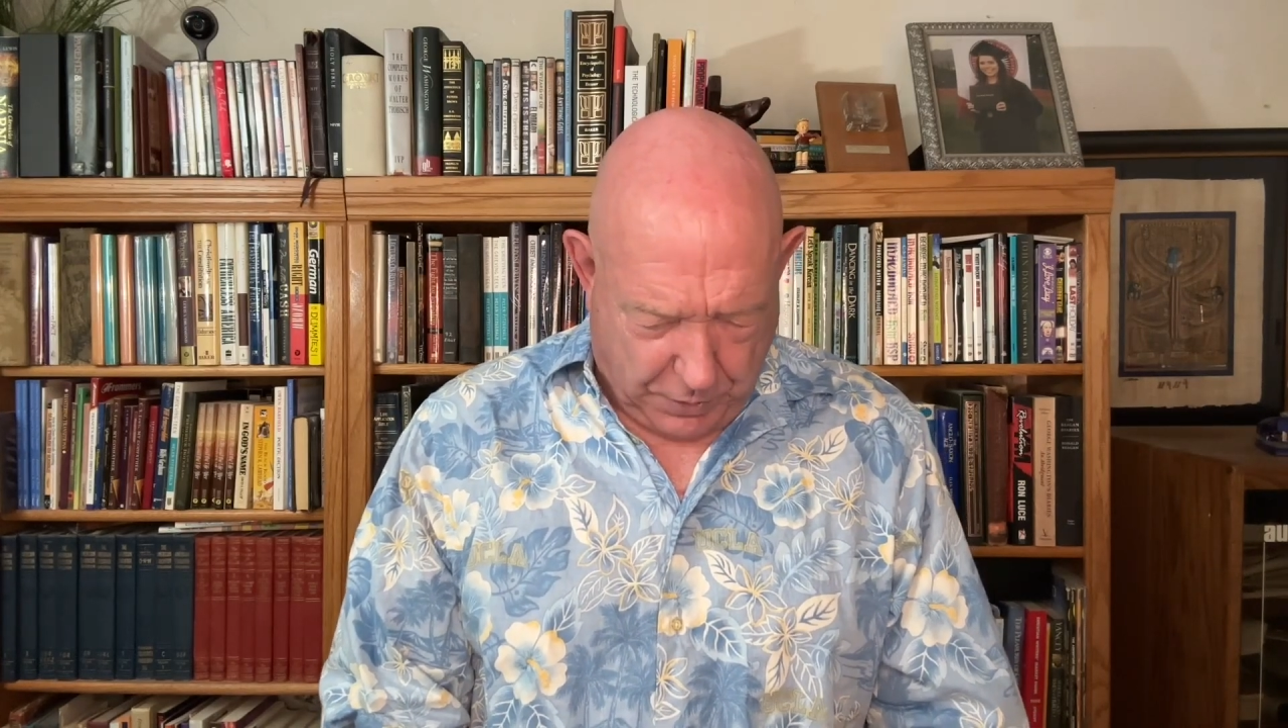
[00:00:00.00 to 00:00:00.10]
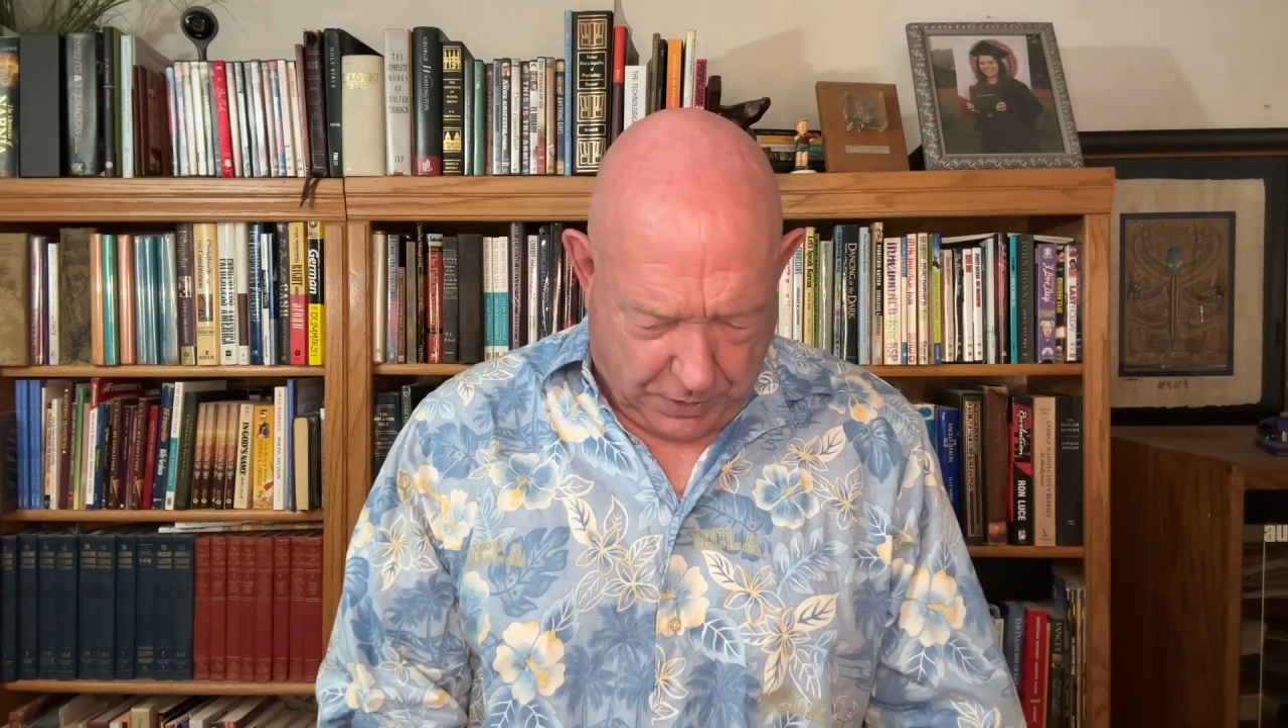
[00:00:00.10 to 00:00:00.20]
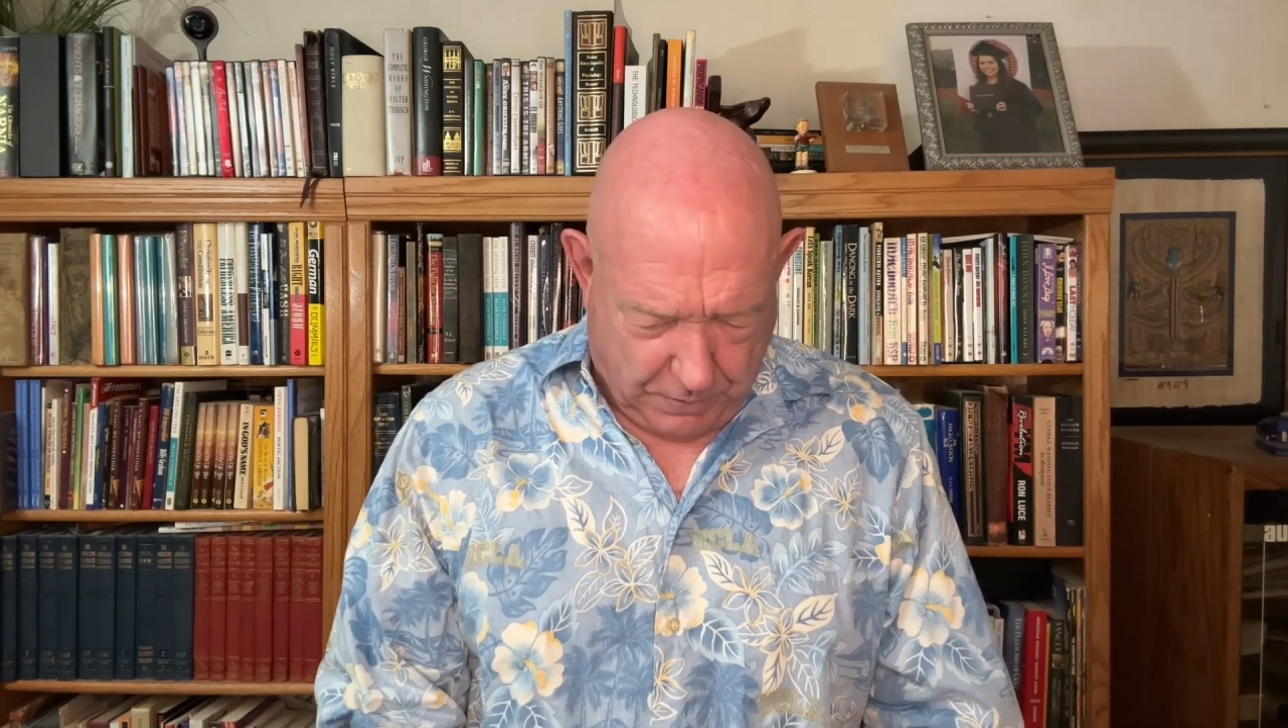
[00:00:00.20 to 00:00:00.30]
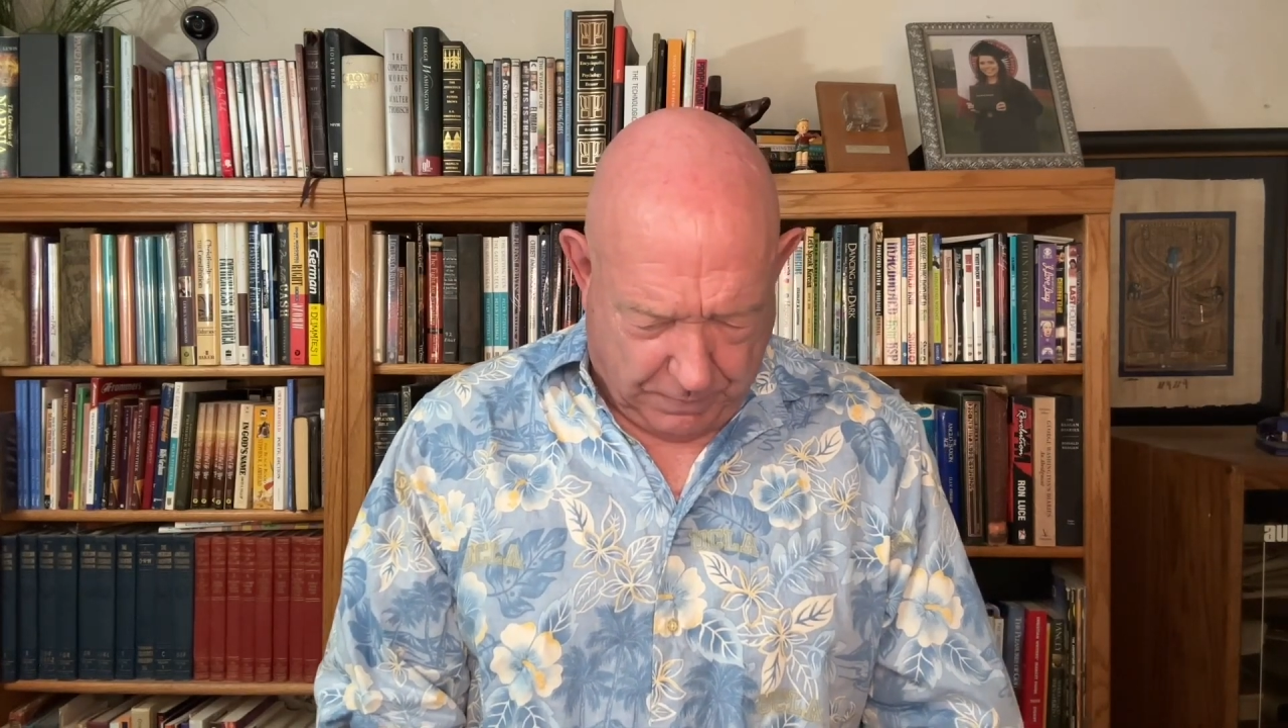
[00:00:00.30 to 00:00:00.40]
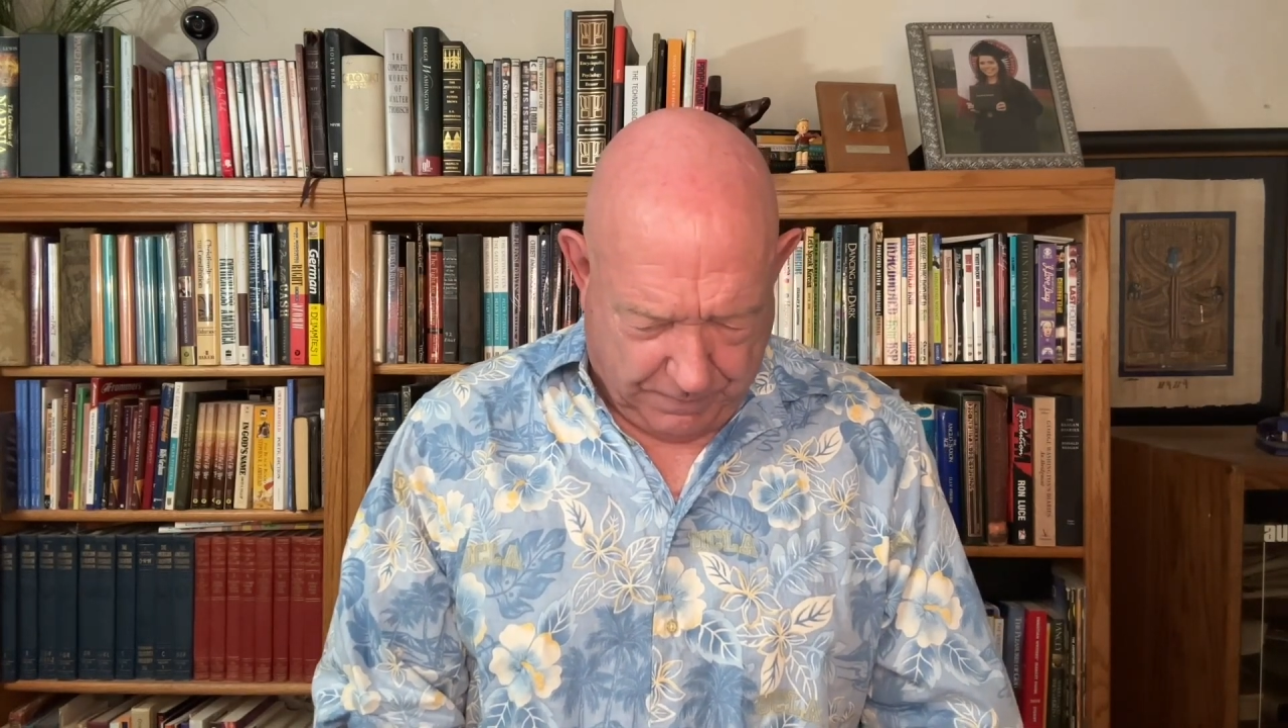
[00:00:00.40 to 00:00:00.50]

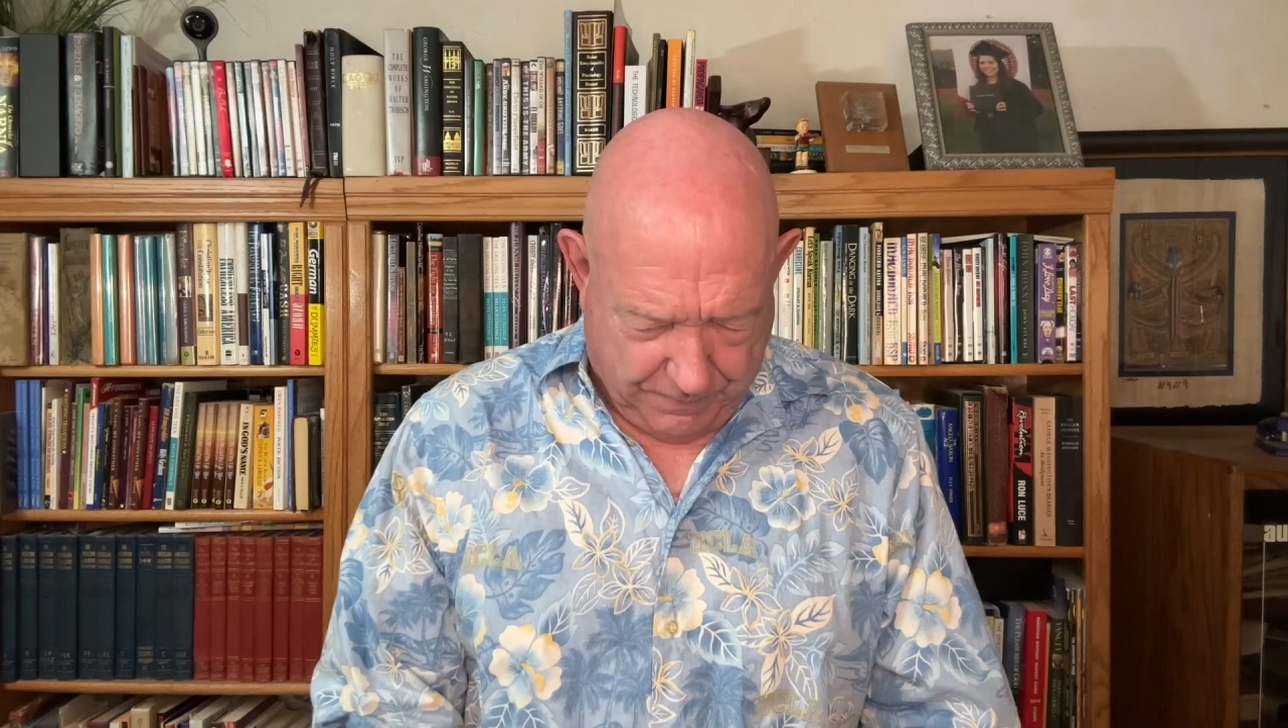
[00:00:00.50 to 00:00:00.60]
you